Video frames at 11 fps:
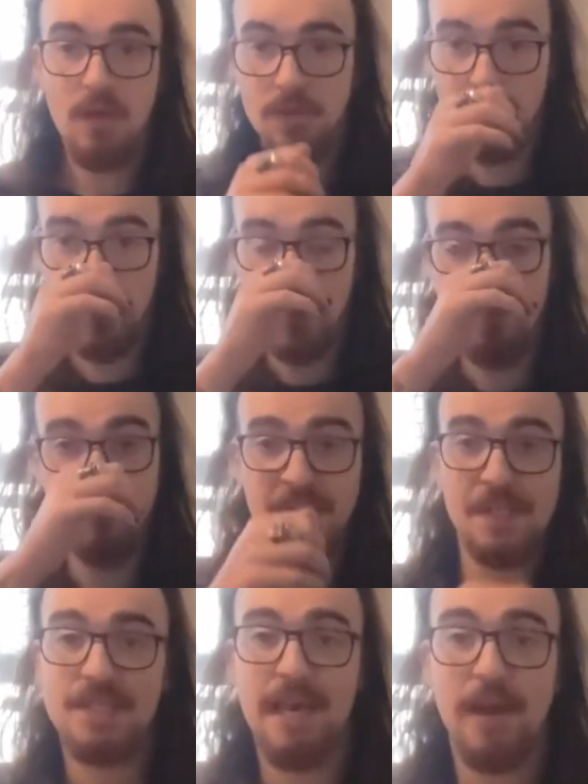So to
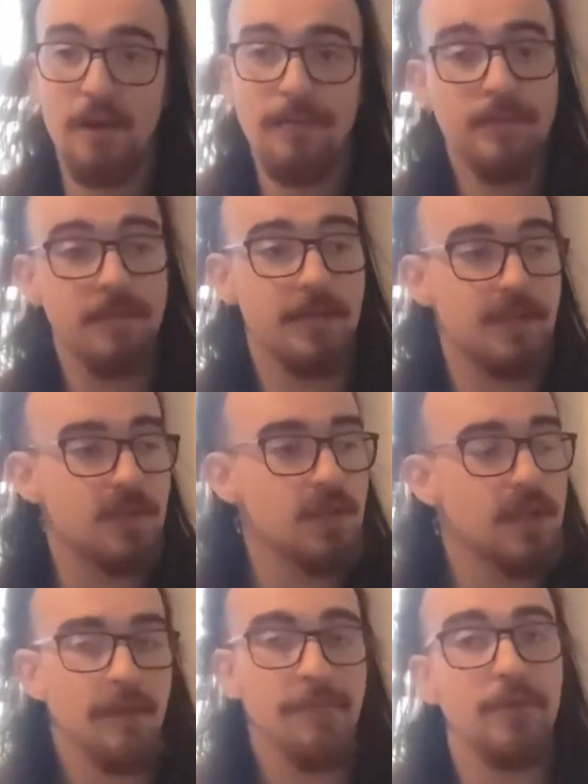finish that off, you do
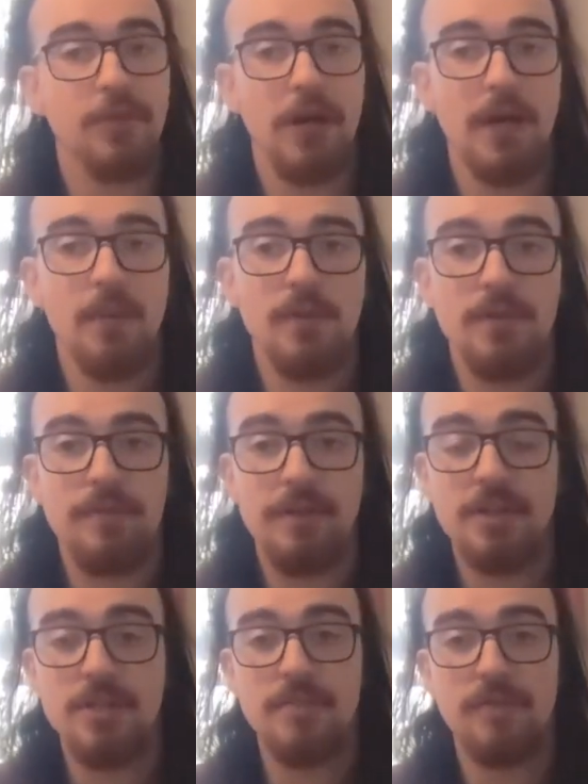that a few times, and to
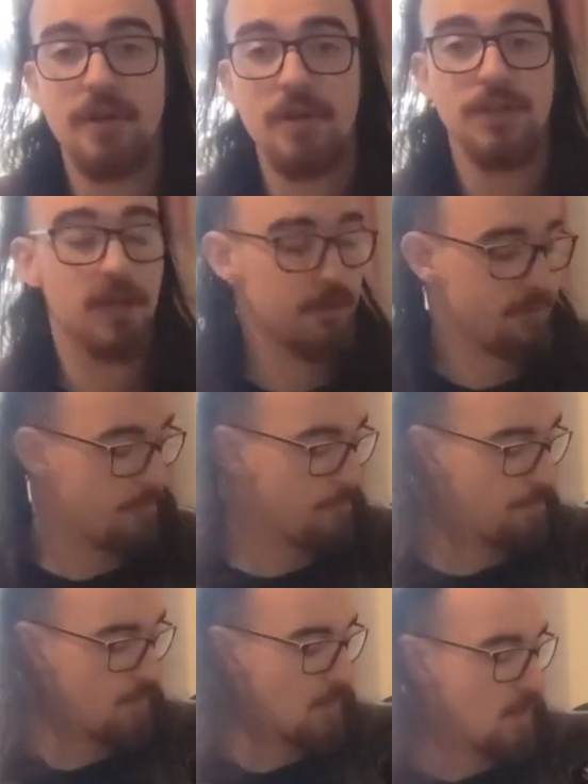finish the verse off,
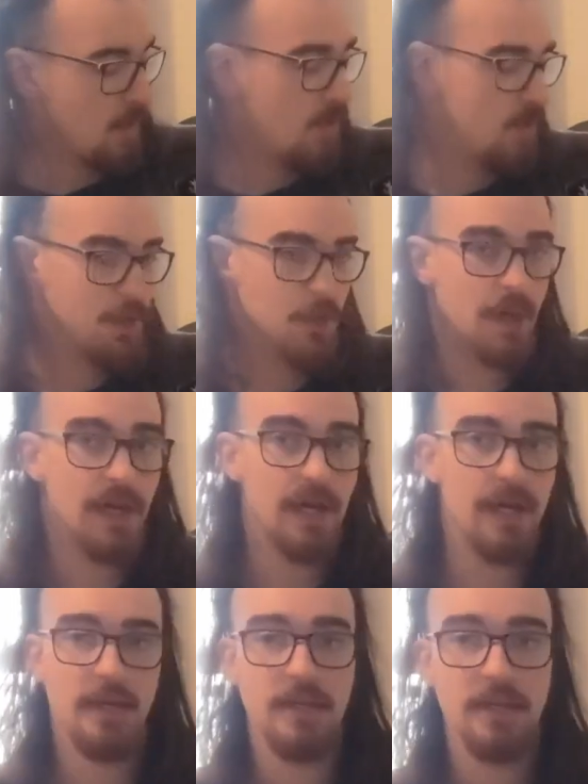you
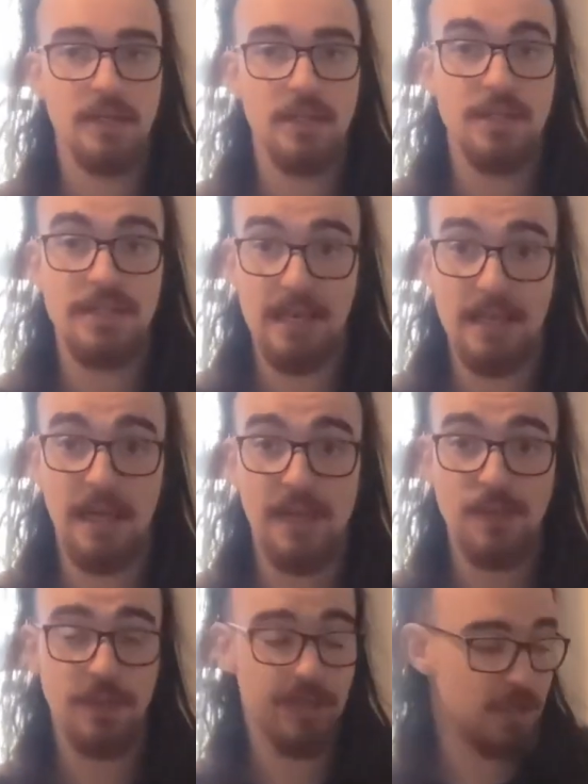just that
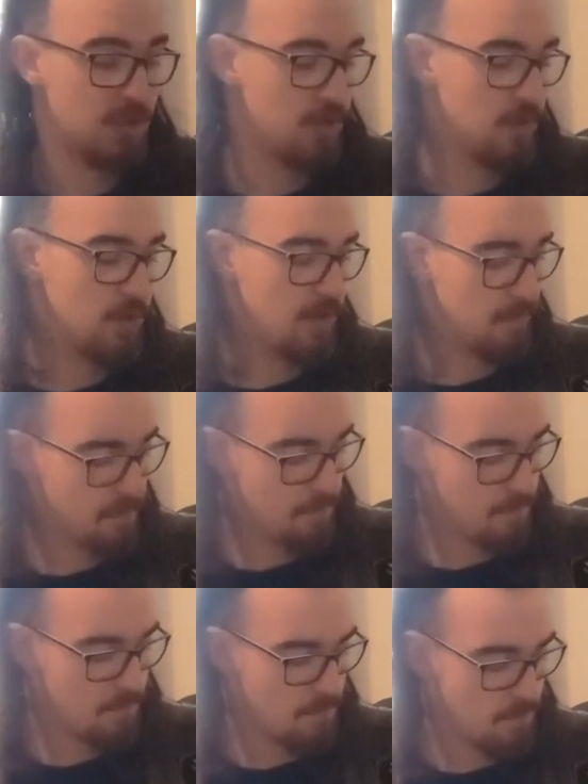last one that you do,
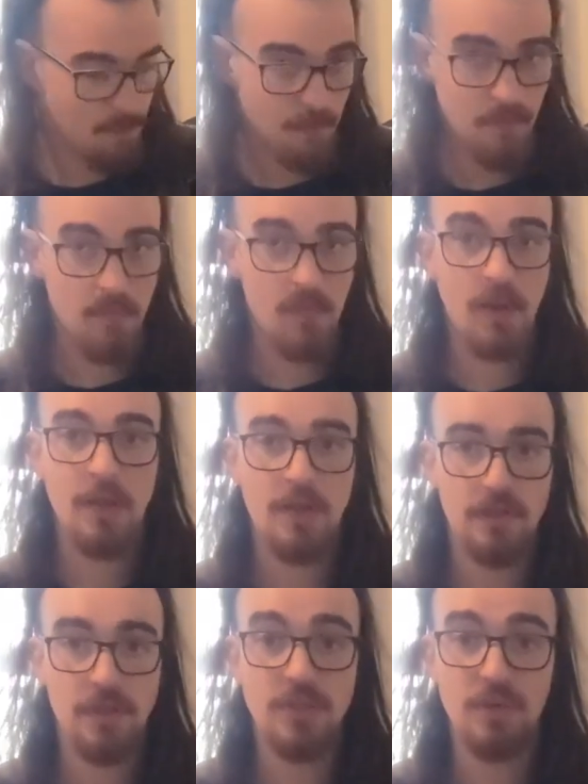
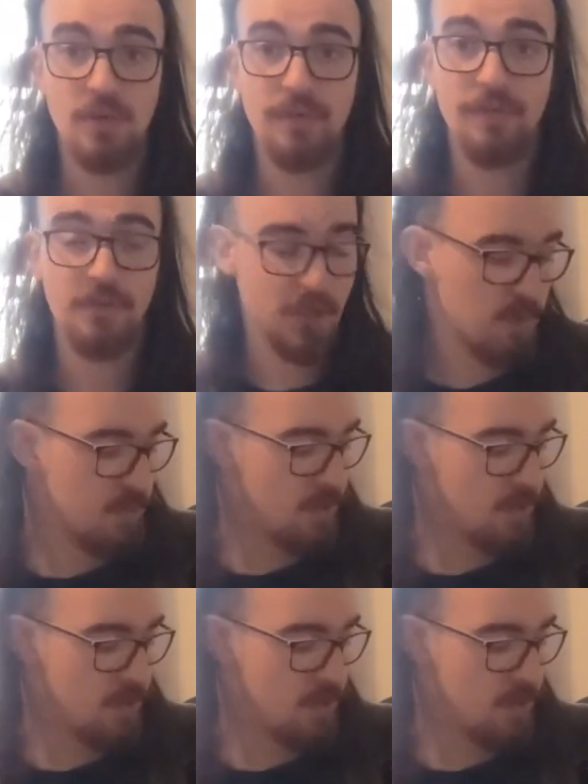you just do it a few times.